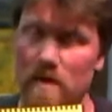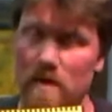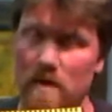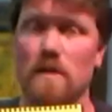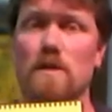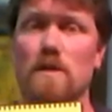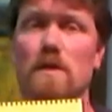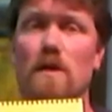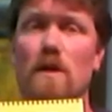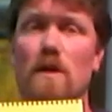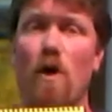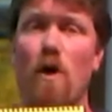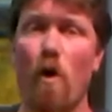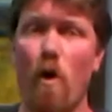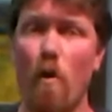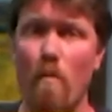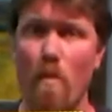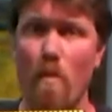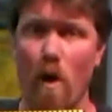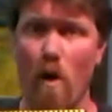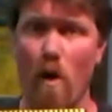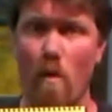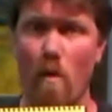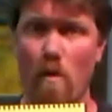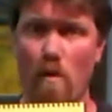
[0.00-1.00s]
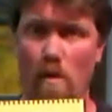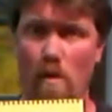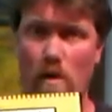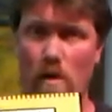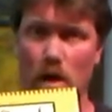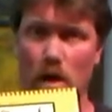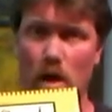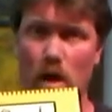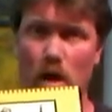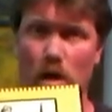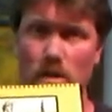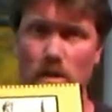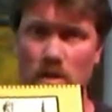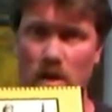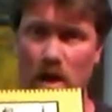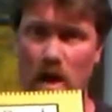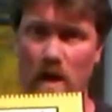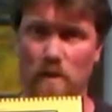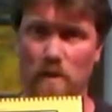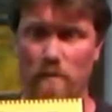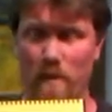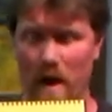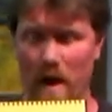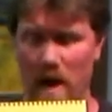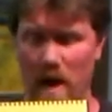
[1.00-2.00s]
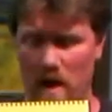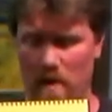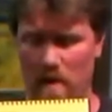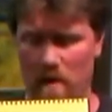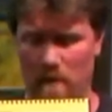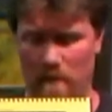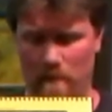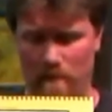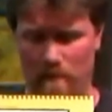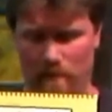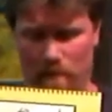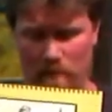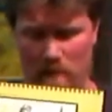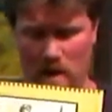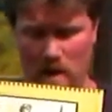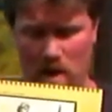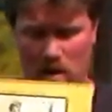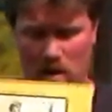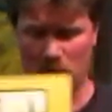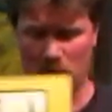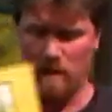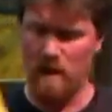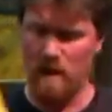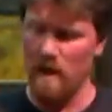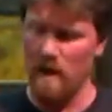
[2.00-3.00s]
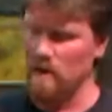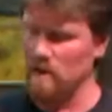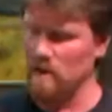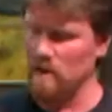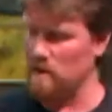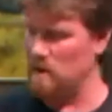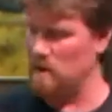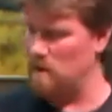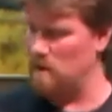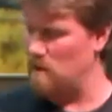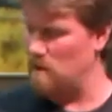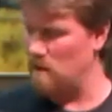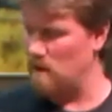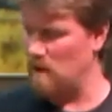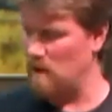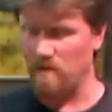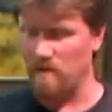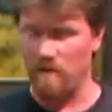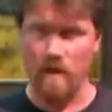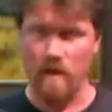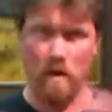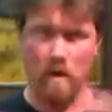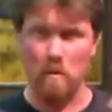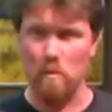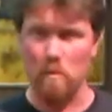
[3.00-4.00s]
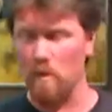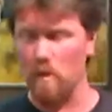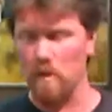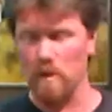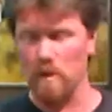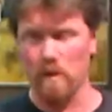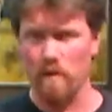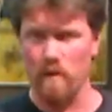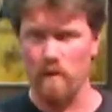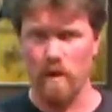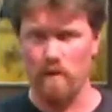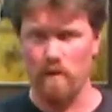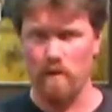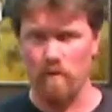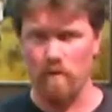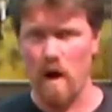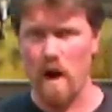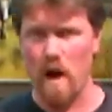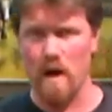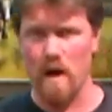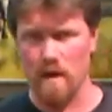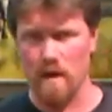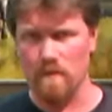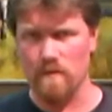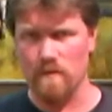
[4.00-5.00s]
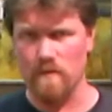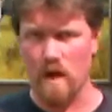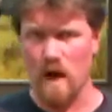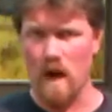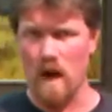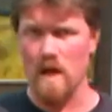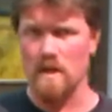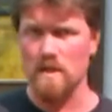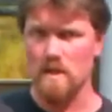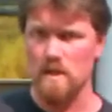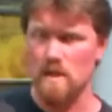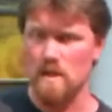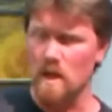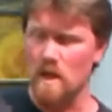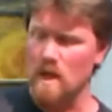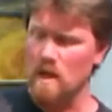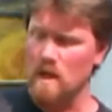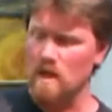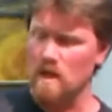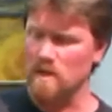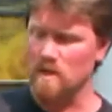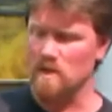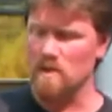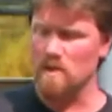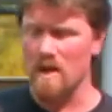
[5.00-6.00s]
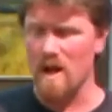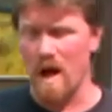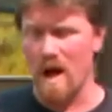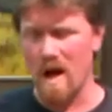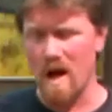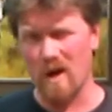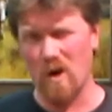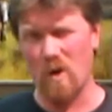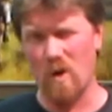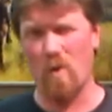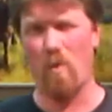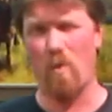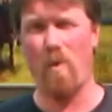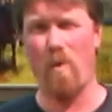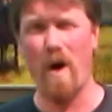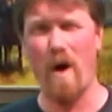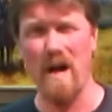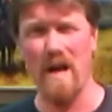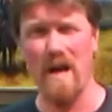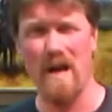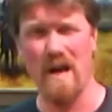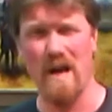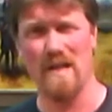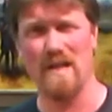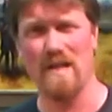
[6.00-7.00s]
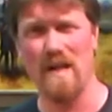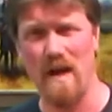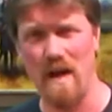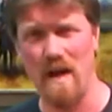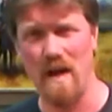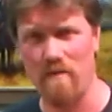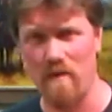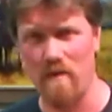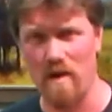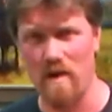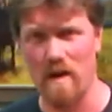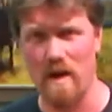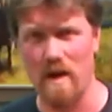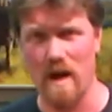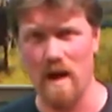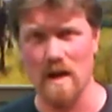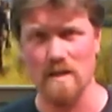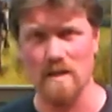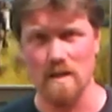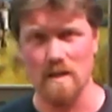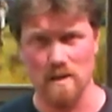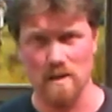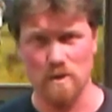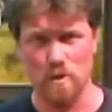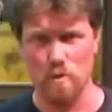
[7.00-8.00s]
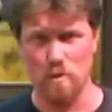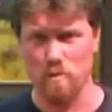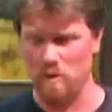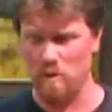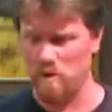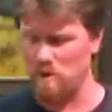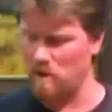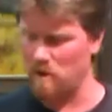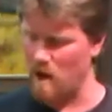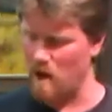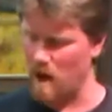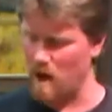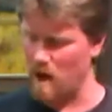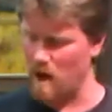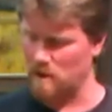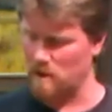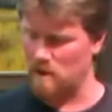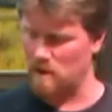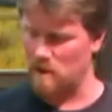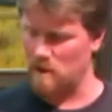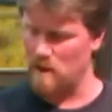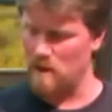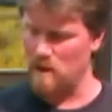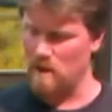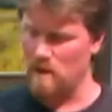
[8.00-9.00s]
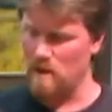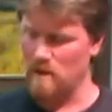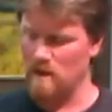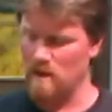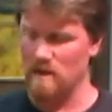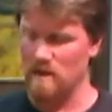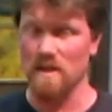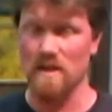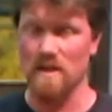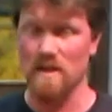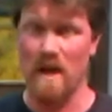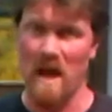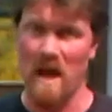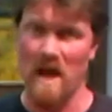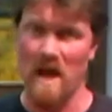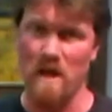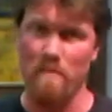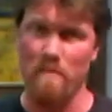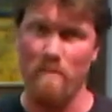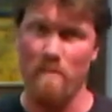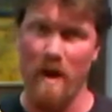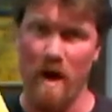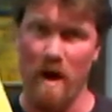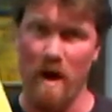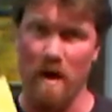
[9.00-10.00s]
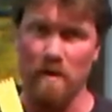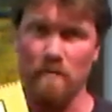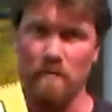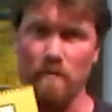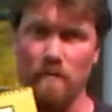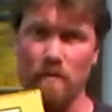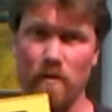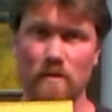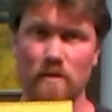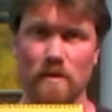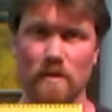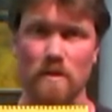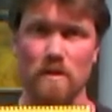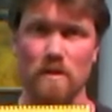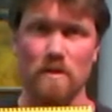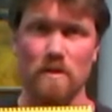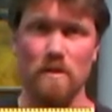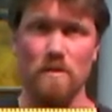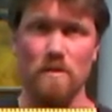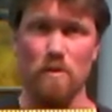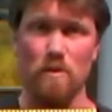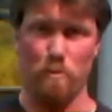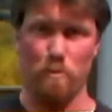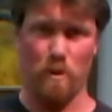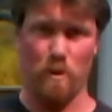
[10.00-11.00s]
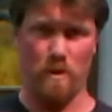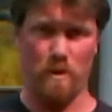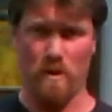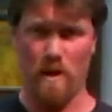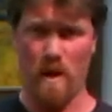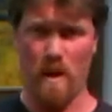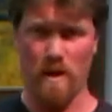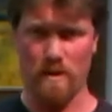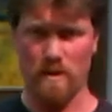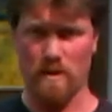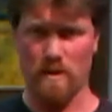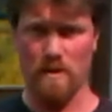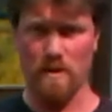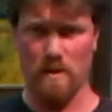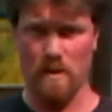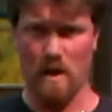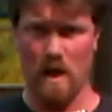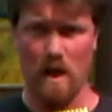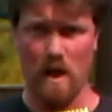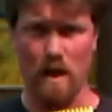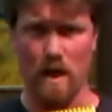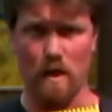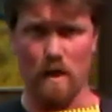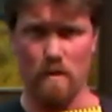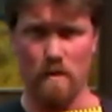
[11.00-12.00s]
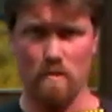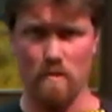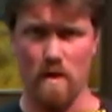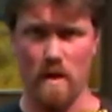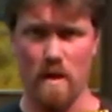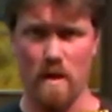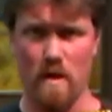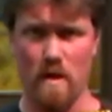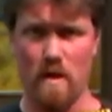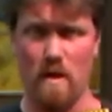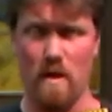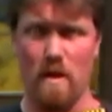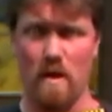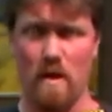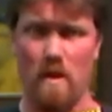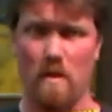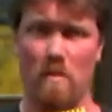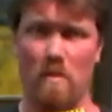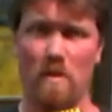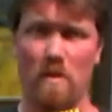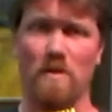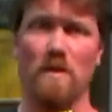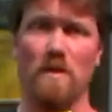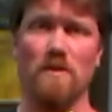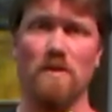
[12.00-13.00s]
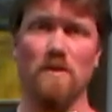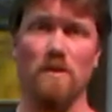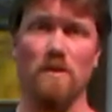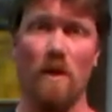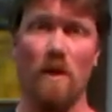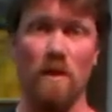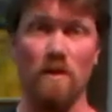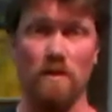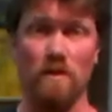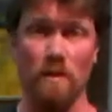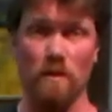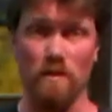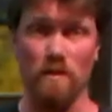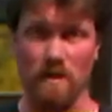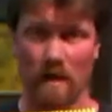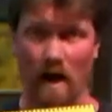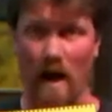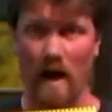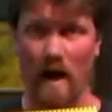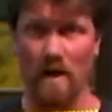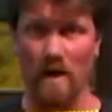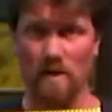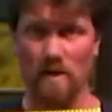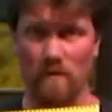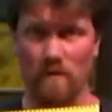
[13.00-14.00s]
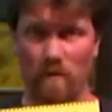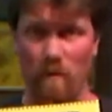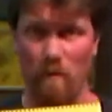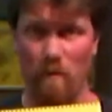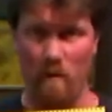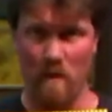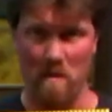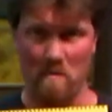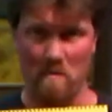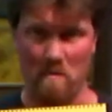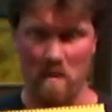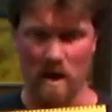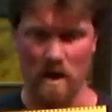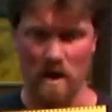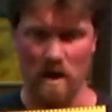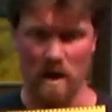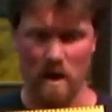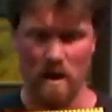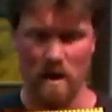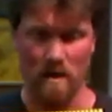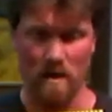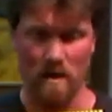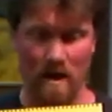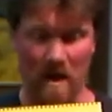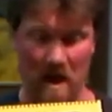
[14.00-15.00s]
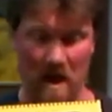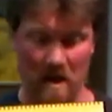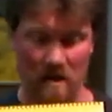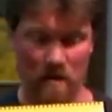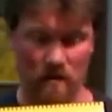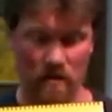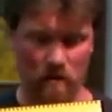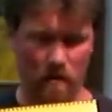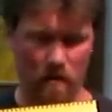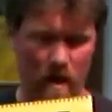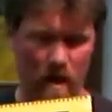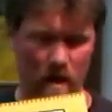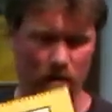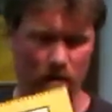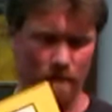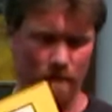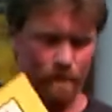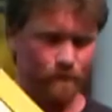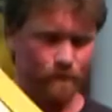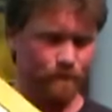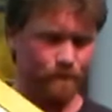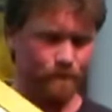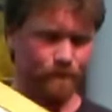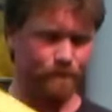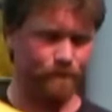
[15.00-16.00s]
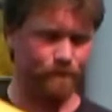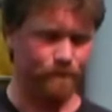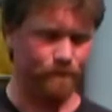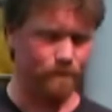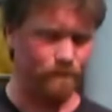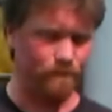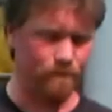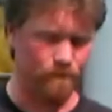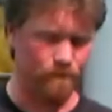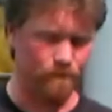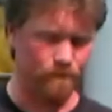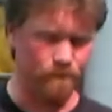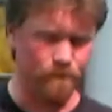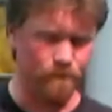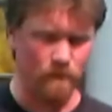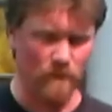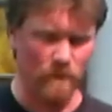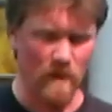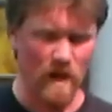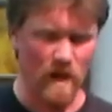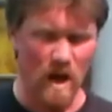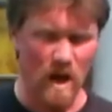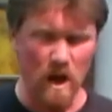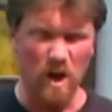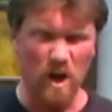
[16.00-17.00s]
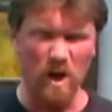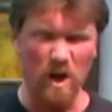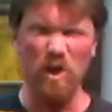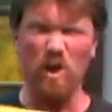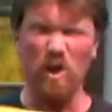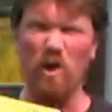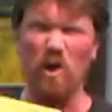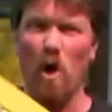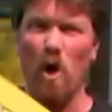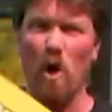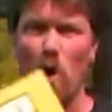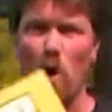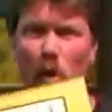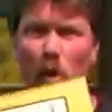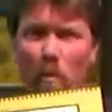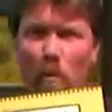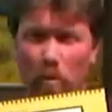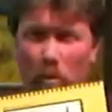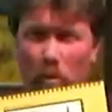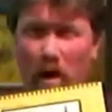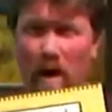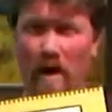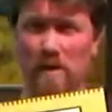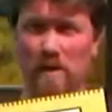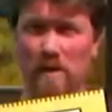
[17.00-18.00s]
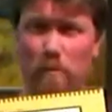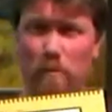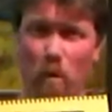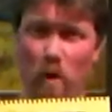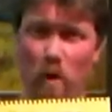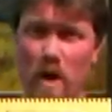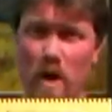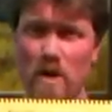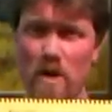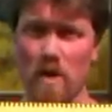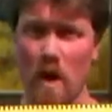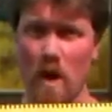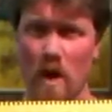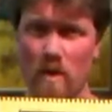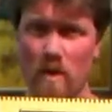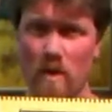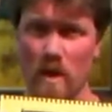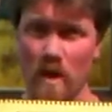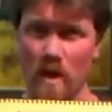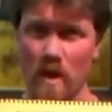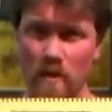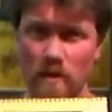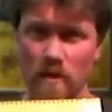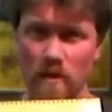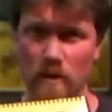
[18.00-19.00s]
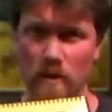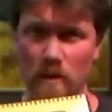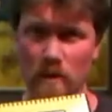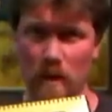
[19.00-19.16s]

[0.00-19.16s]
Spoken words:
This is the Como sketch pad. This is available in a variety of sizes. It's not quite as heavy as the Super Deluxe. This is 80 pound versus the Super Deluxe is 93. But this is also sized for wet media. That's great. A little lower price point on this.